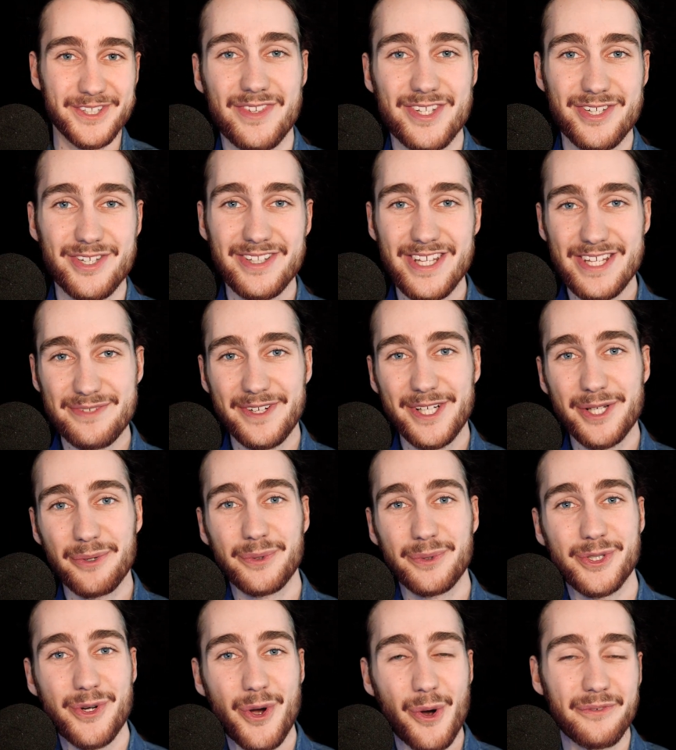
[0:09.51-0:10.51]
So in this video we'll
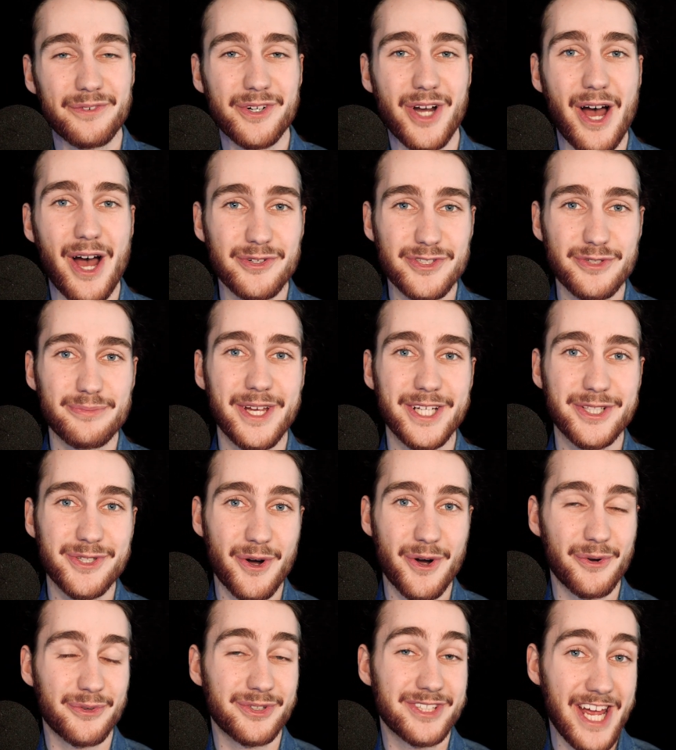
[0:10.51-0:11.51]
go over how to make your
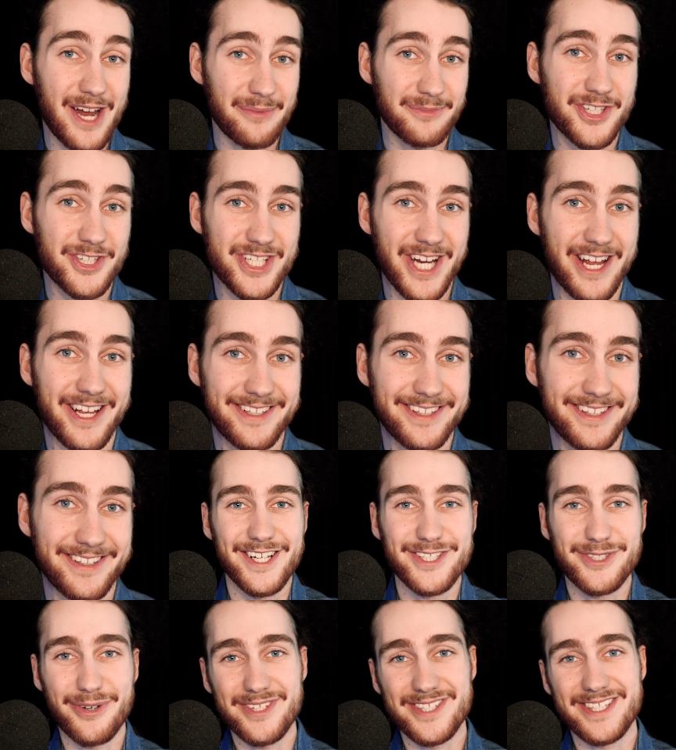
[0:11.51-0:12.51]
own camera shake, and
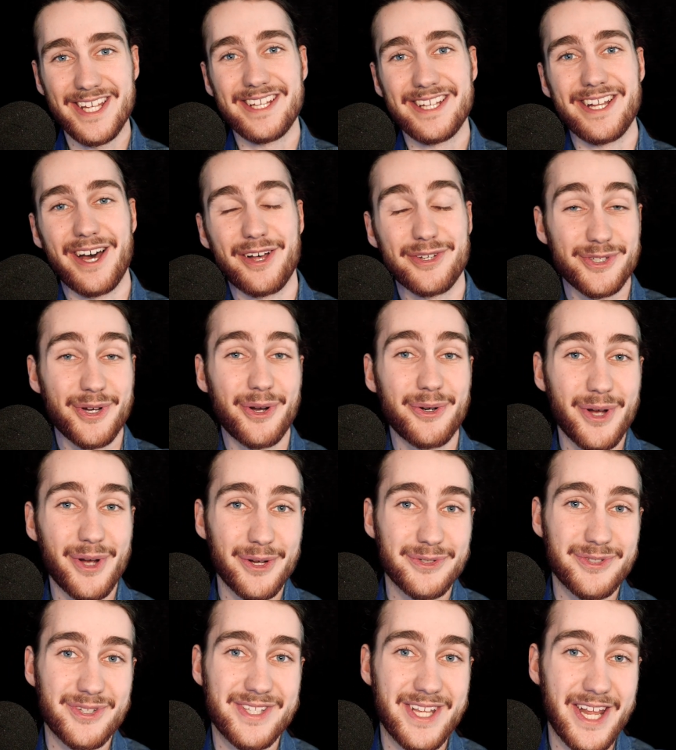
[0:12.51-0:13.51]
towards the end I'll show you how
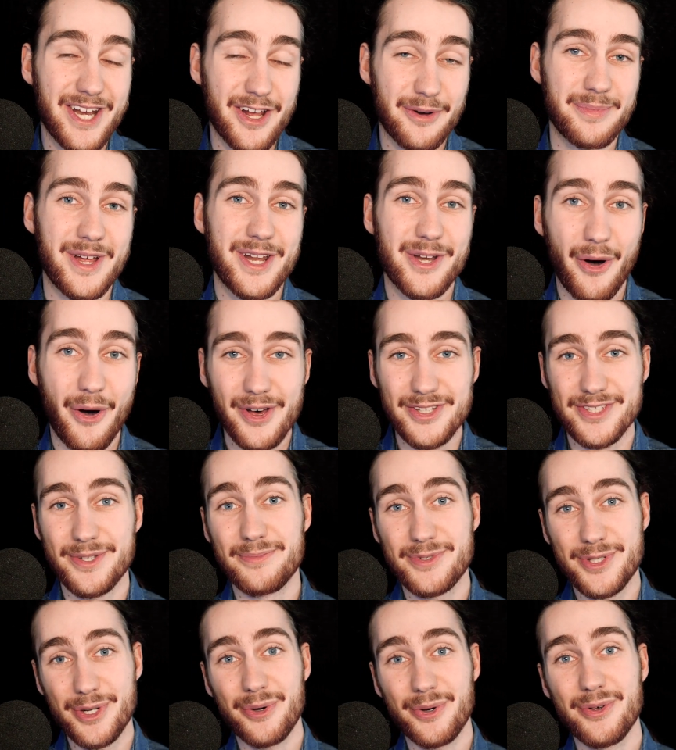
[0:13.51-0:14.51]
to set up an awesome
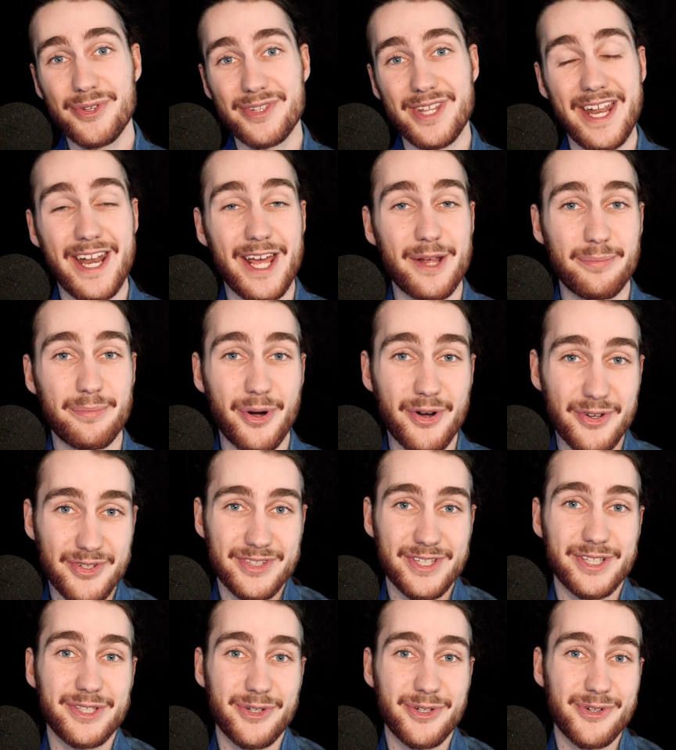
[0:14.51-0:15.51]
tool that I personally
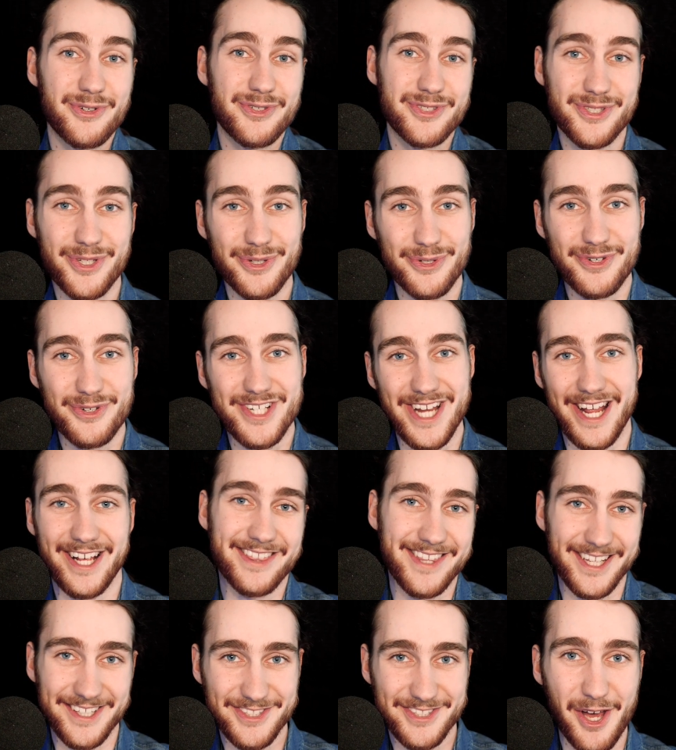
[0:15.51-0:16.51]
use to shake
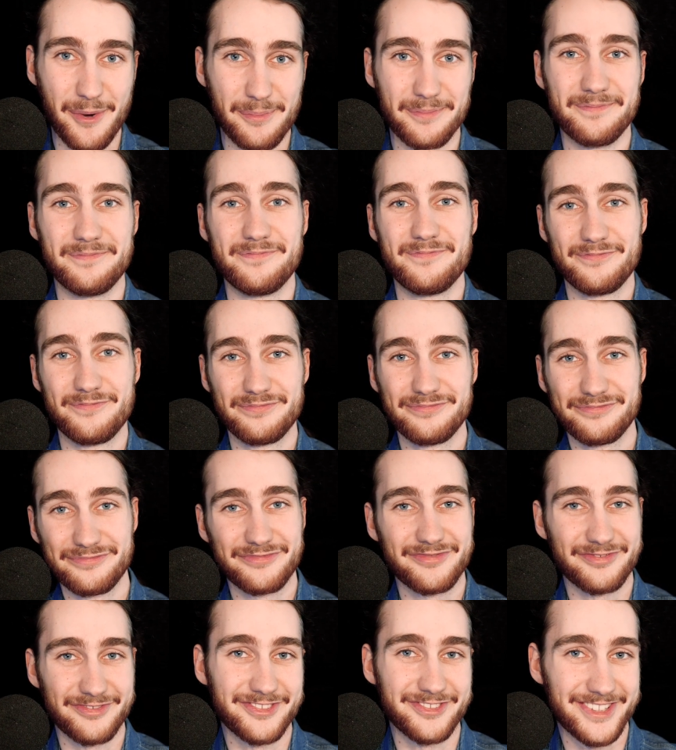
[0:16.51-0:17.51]
things up.
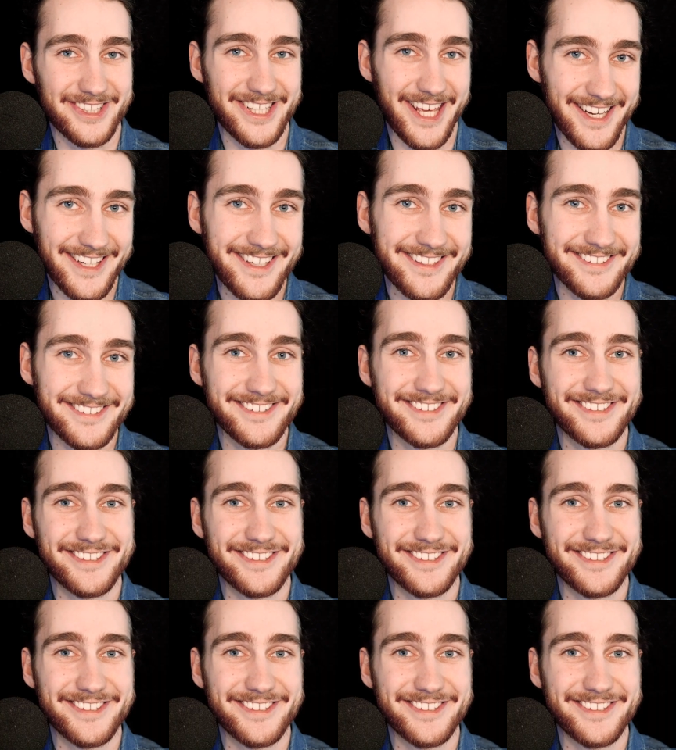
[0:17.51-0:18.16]
Get it?